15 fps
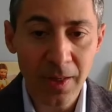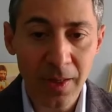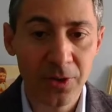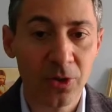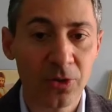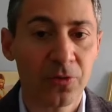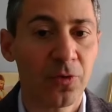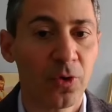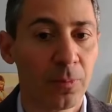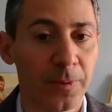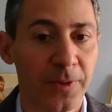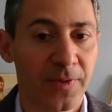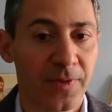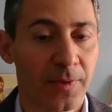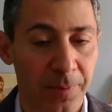God
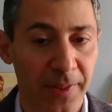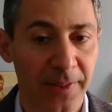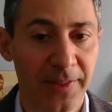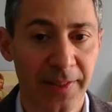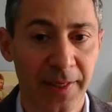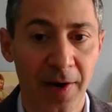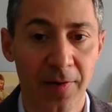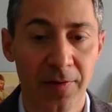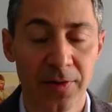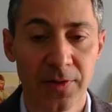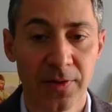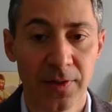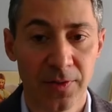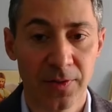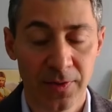forbid, spreading
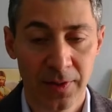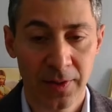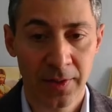heresies.